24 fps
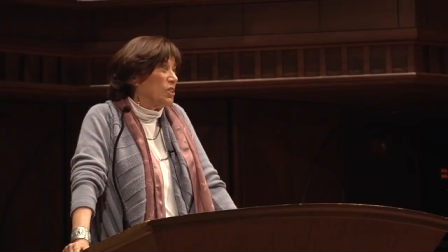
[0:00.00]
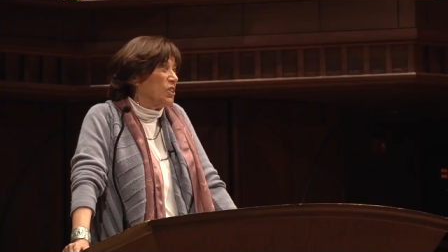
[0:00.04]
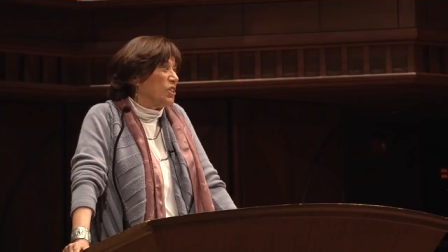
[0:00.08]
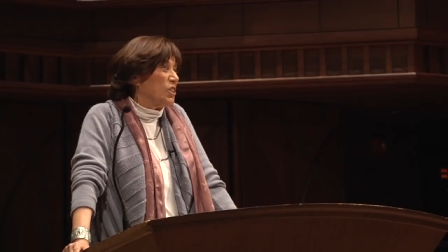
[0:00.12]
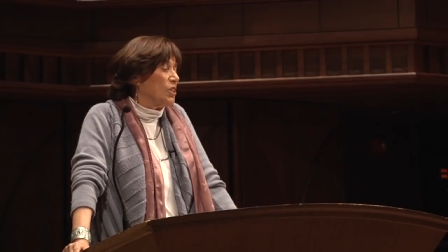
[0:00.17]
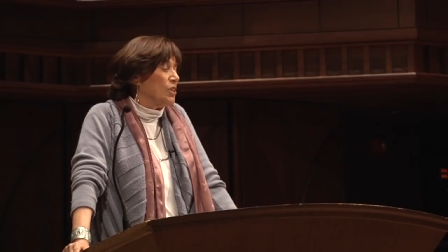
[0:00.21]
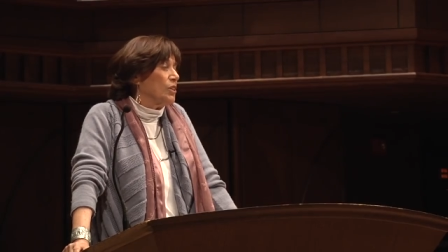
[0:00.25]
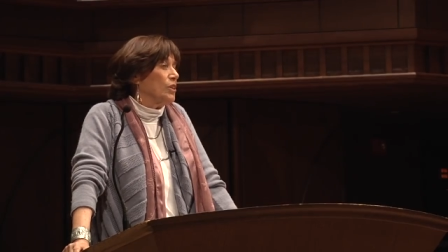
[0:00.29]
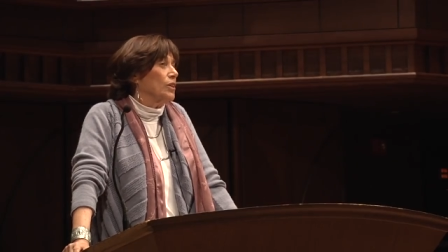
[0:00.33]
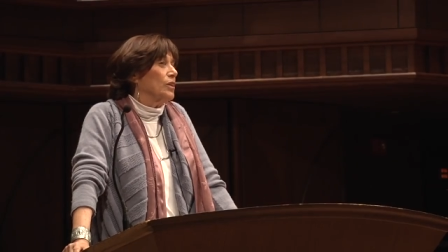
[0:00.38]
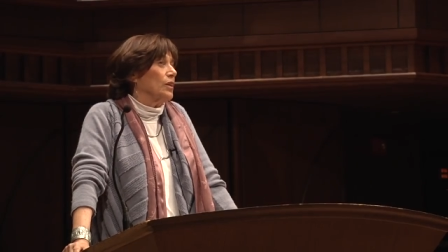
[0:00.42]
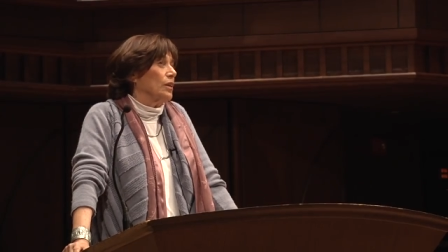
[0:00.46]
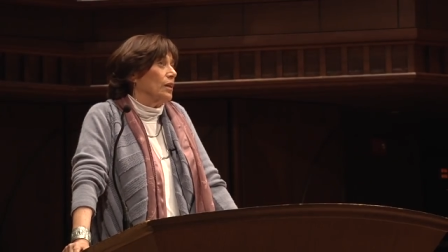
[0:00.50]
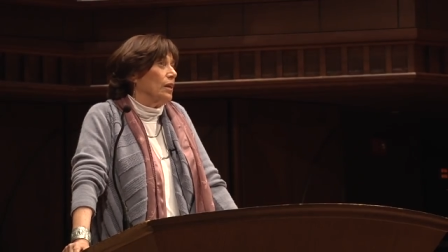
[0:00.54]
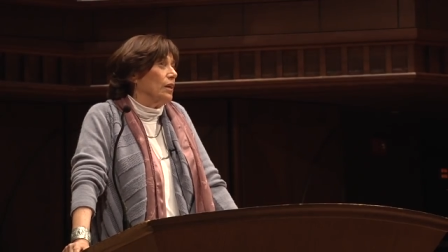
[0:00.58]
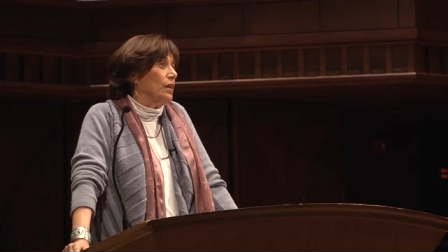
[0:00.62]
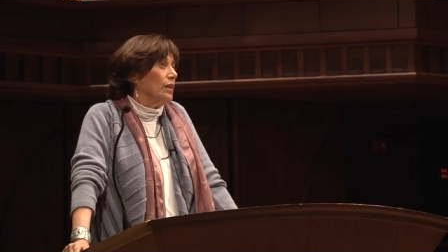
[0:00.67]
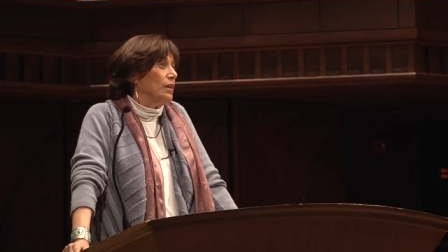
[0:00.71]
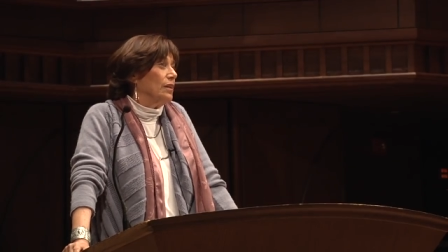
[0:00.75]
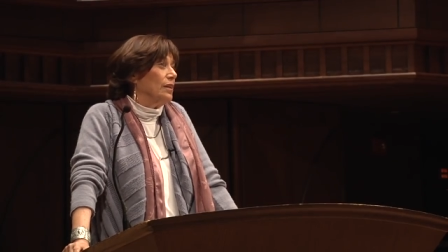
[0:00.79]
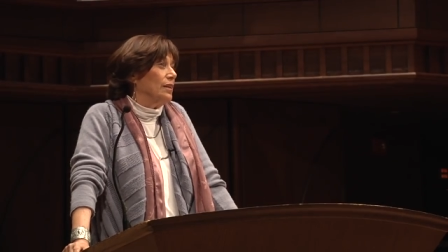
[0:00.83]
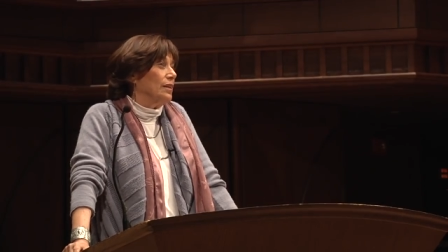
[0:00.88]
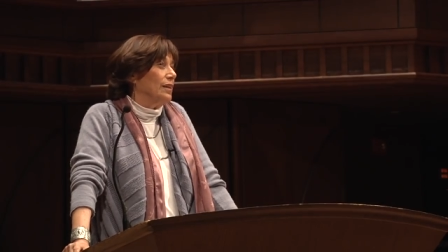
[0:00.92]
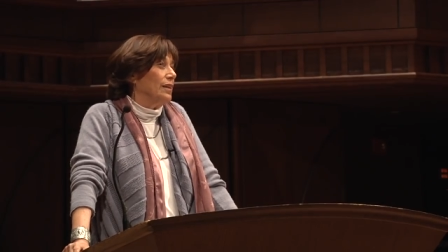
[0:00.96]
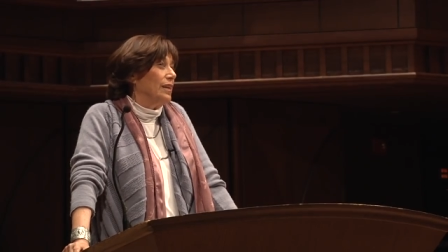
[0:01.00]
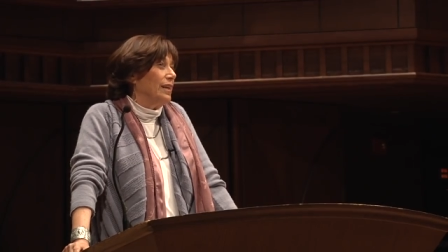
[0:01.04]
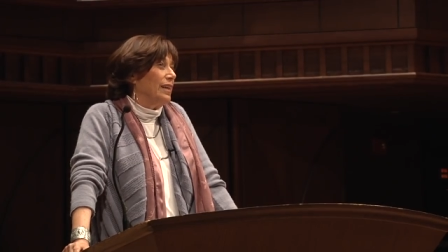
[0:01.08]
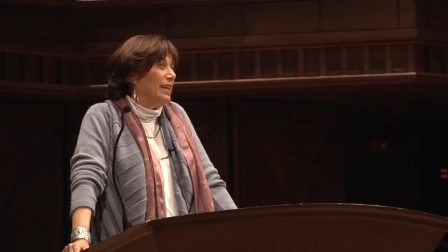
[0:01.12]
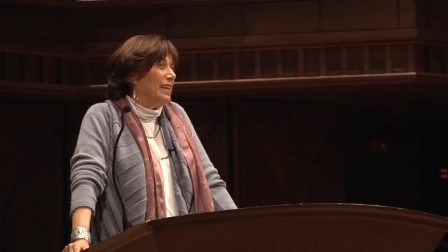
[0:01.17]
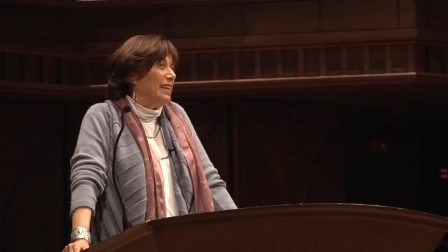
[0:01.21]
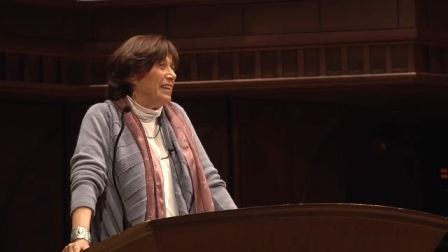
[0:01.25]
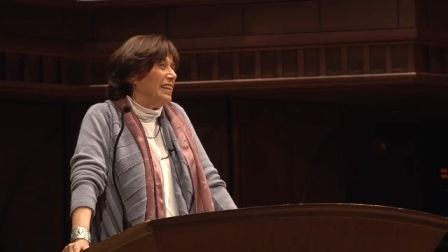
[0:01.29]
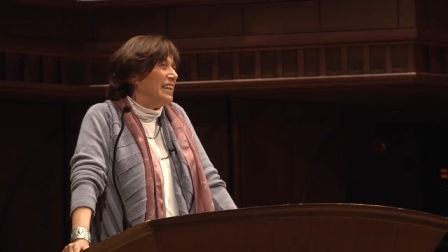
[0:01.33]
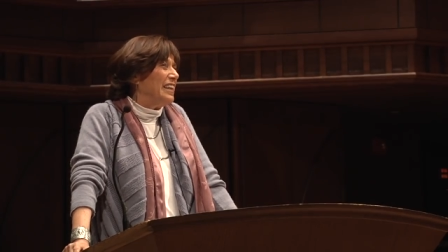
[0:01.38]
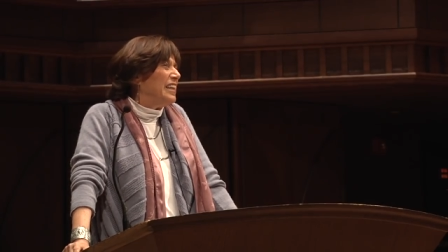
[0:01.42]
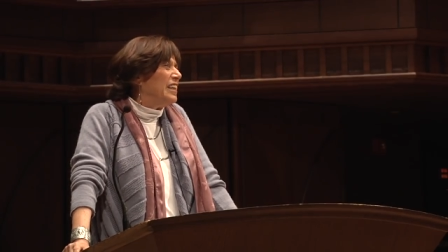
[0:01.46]
children
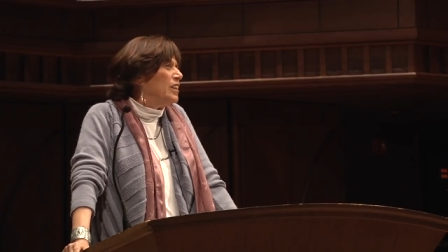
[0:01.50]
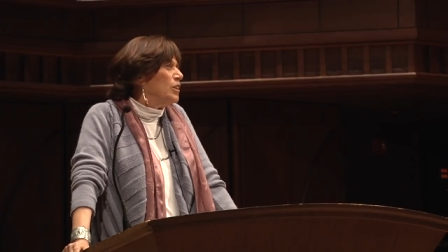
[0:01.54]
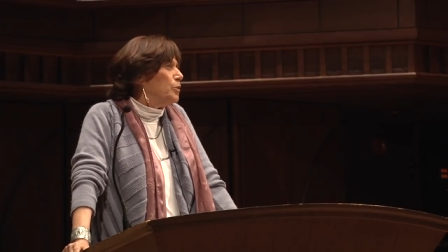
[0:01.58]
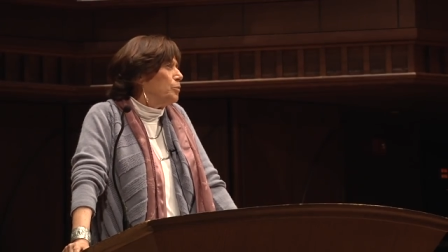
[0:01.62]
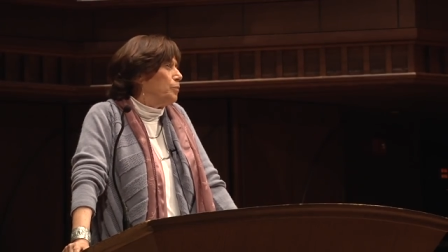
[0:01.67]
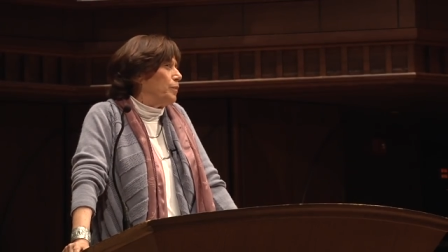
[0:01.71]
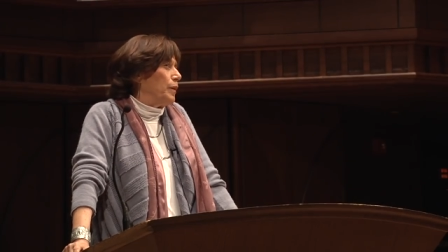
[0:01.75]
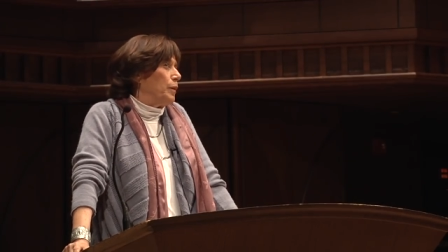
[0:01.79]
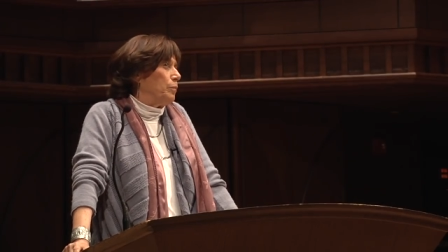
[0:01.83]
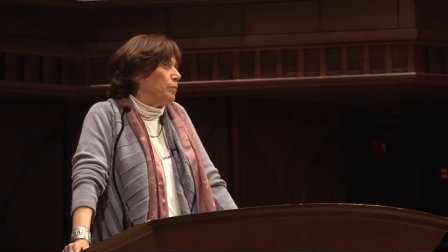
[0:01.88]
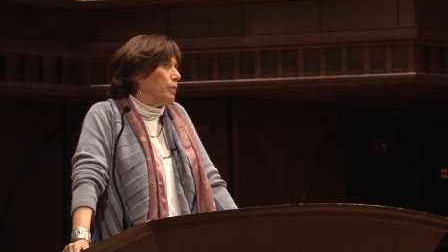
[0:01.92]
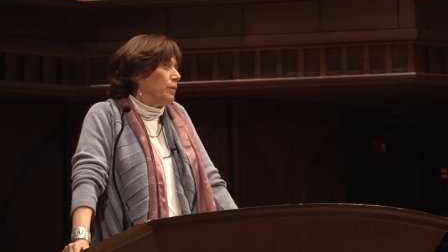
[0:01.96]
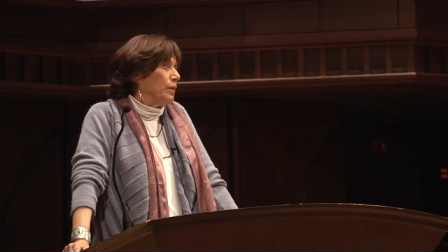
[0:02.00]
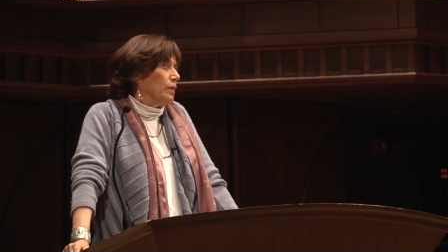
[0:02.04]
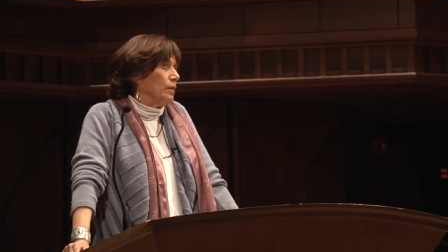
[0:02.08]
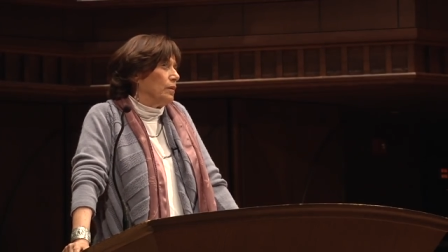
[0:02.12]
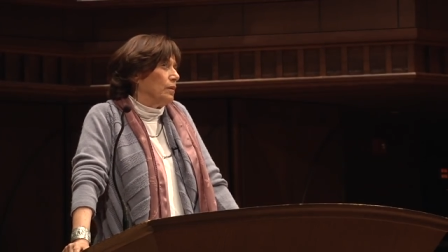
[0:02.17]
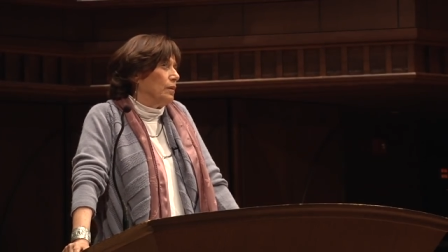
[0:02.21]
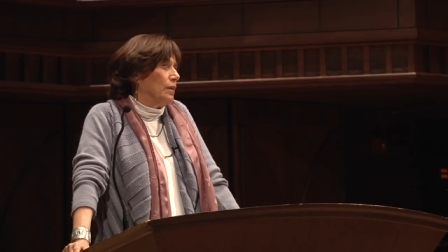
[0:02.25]
eat people.